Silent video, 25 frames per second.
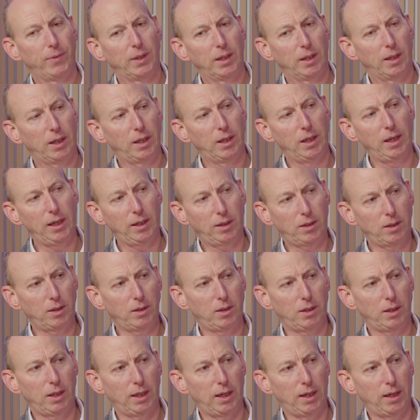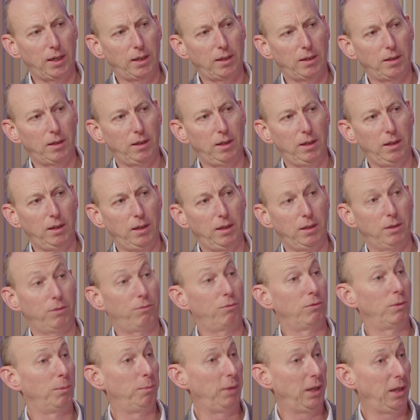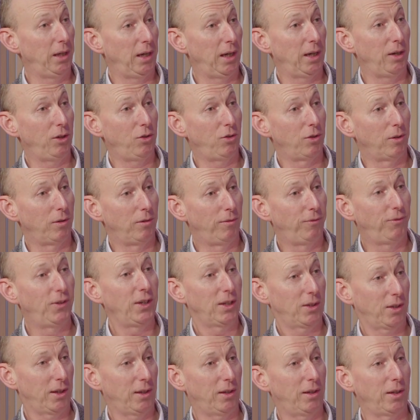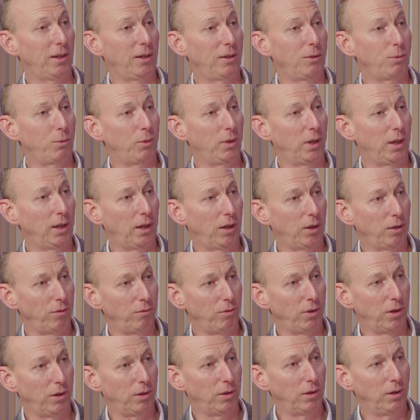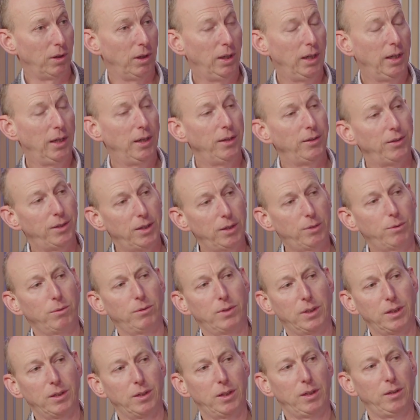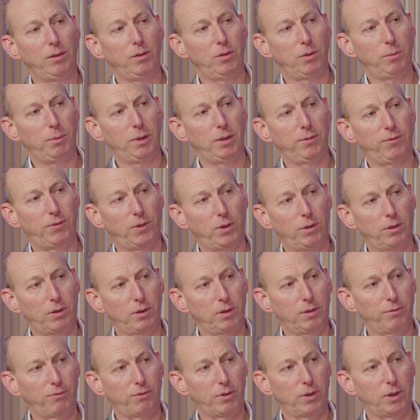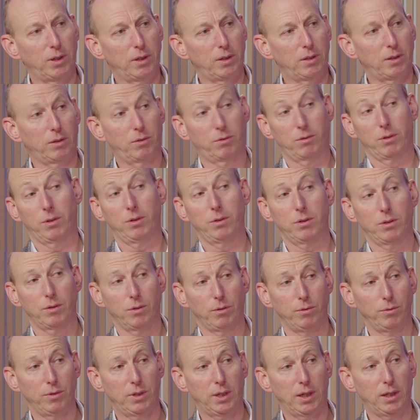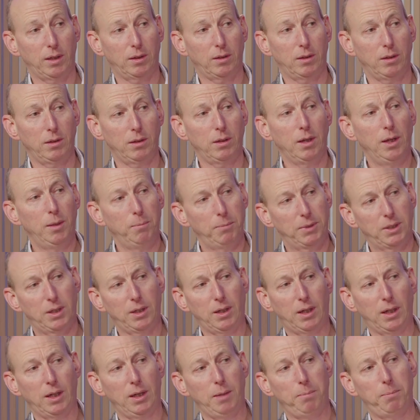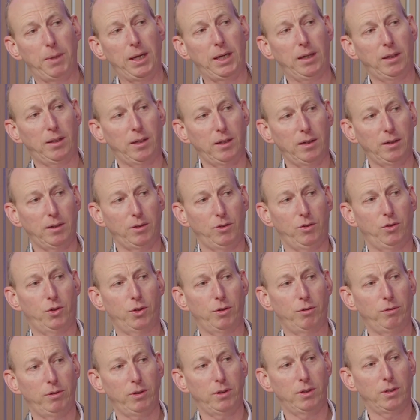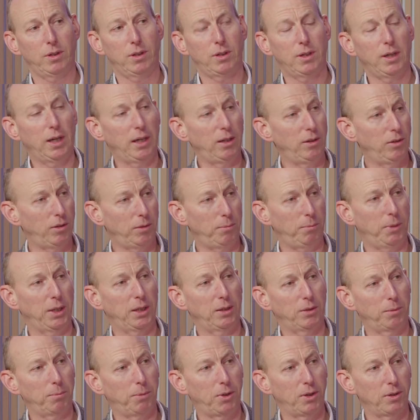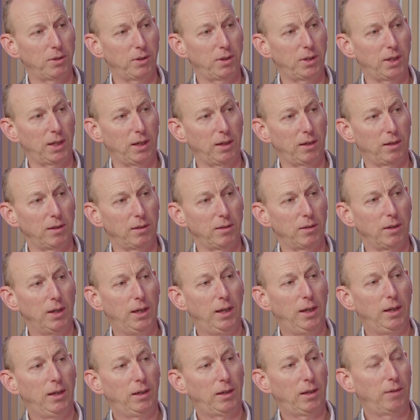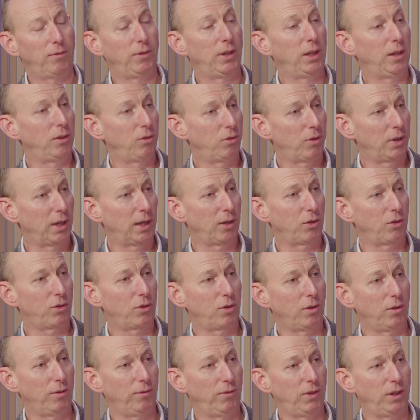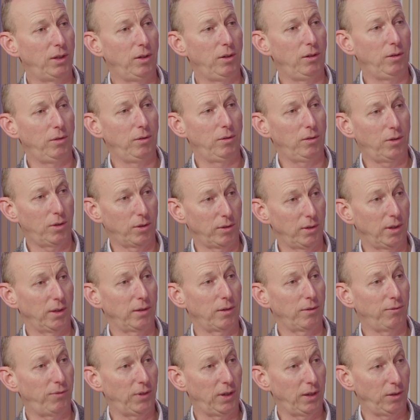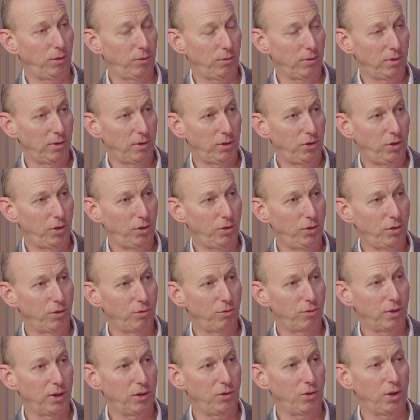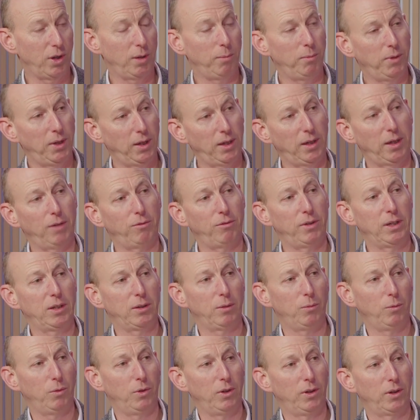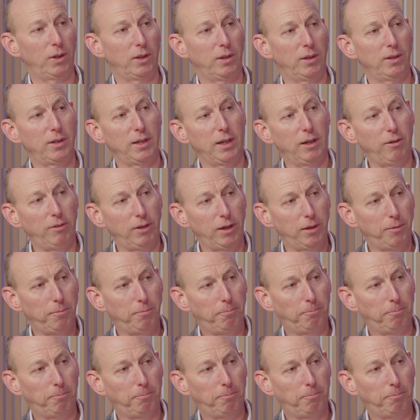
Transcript: Connected to that is remediation, fixing things when they go wrong. This will continue to be a focus for us across all sectors, particularly banking, insurance and non-bank deposit takers, given the introduction of the new Conduct of Financial Institutions regime and our recent work in this area.